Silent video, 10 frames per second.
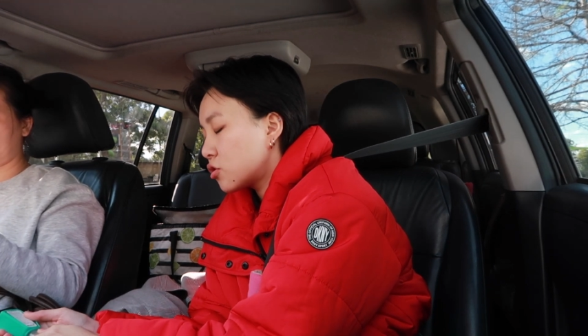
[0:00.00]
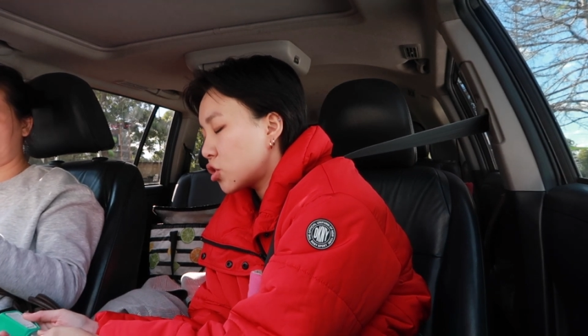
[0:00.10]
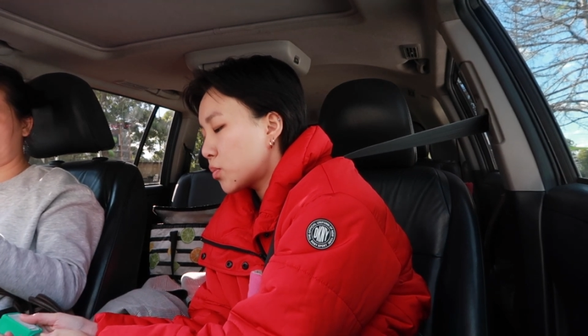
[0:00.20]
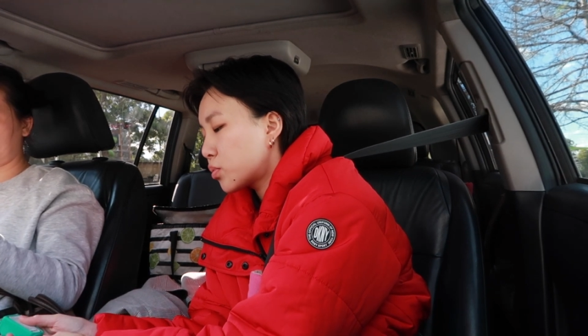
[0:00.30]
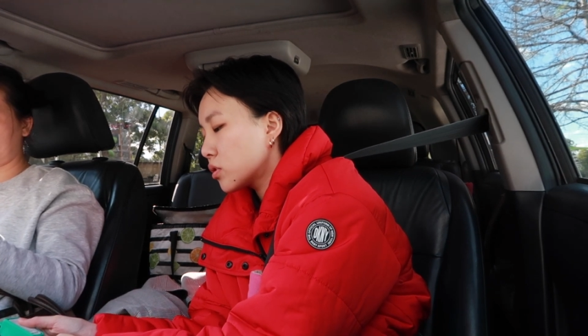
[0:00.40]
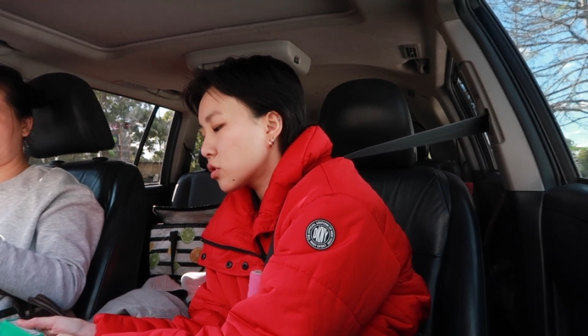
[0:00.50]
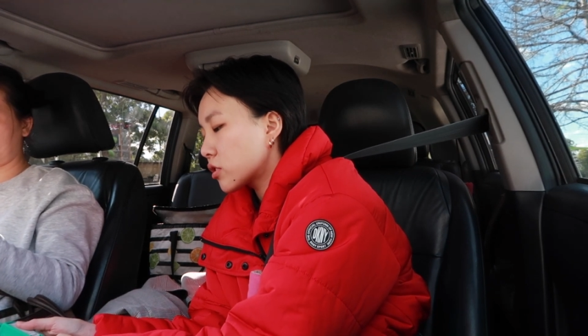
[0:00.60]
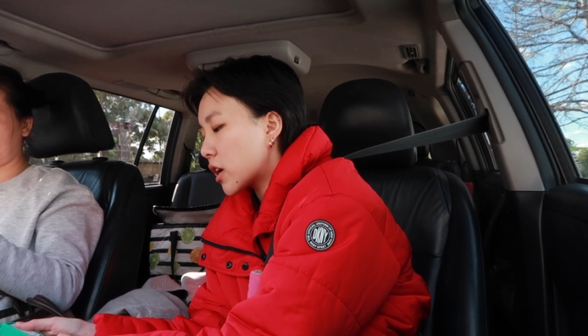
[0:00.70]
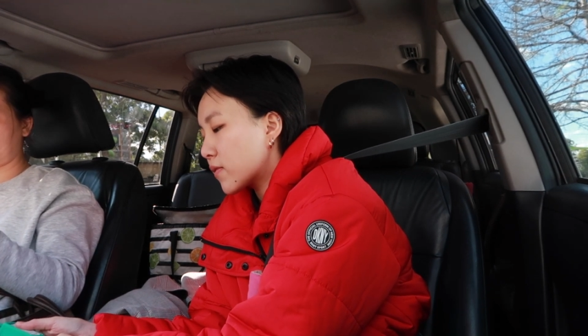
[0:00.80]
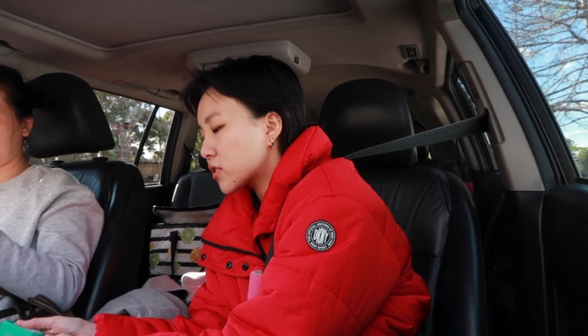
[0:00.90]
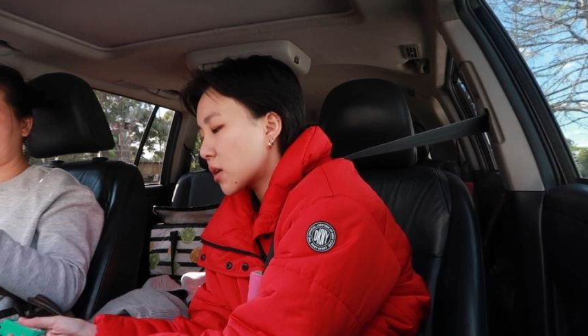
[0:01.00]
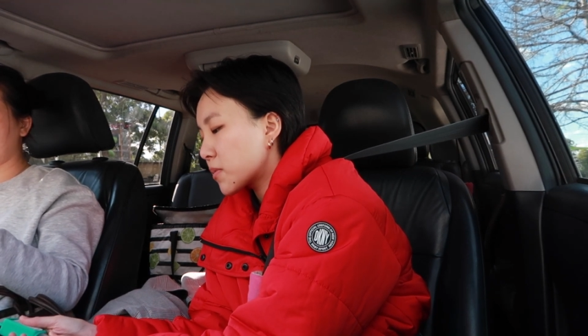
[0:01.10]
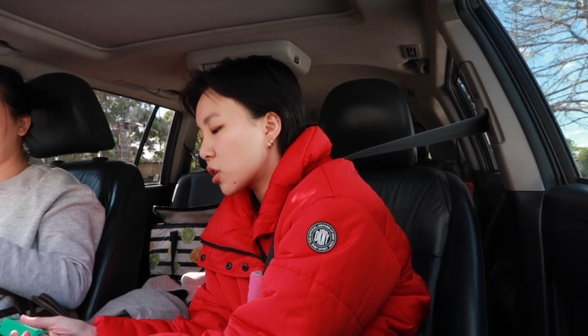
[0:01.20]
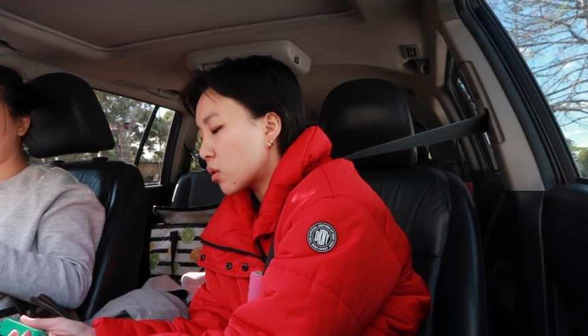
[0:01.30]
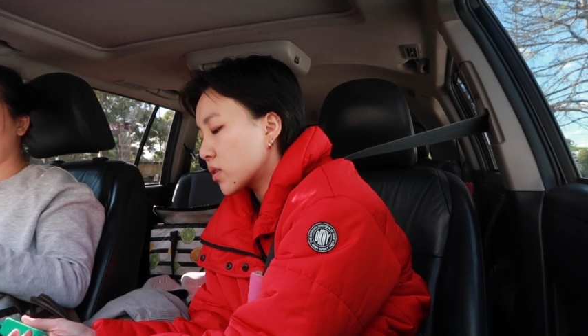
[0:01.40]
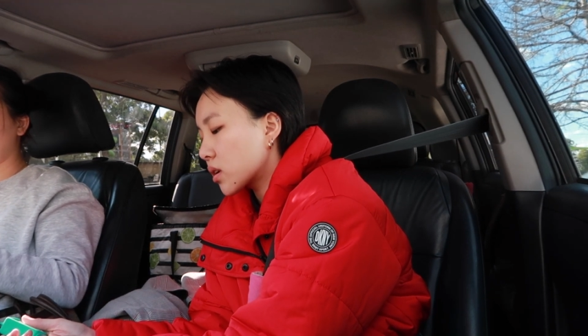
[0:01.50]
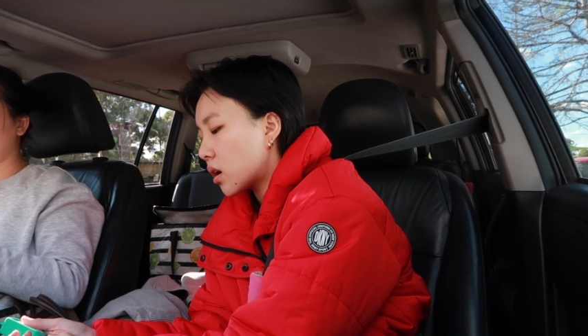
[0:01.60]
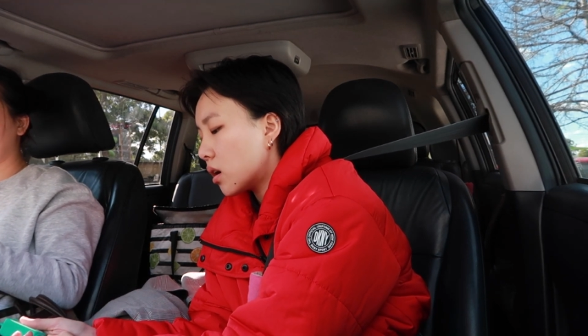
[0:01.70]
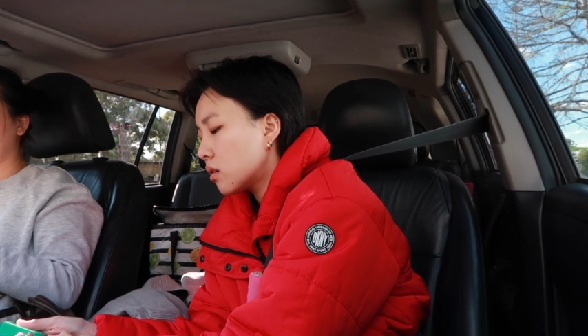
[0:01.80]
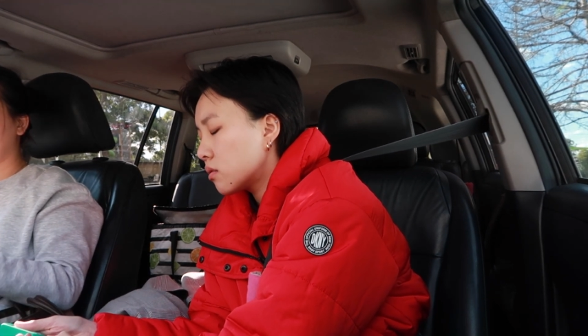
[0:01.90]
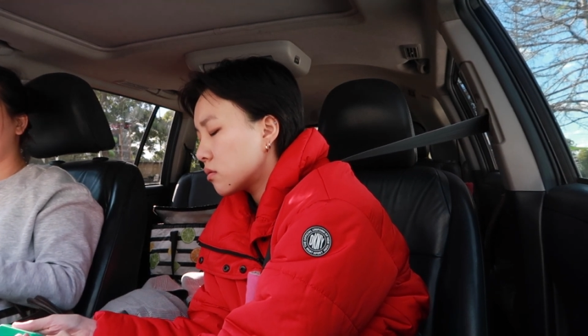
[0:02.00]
Do you pull this on every time you go in the car?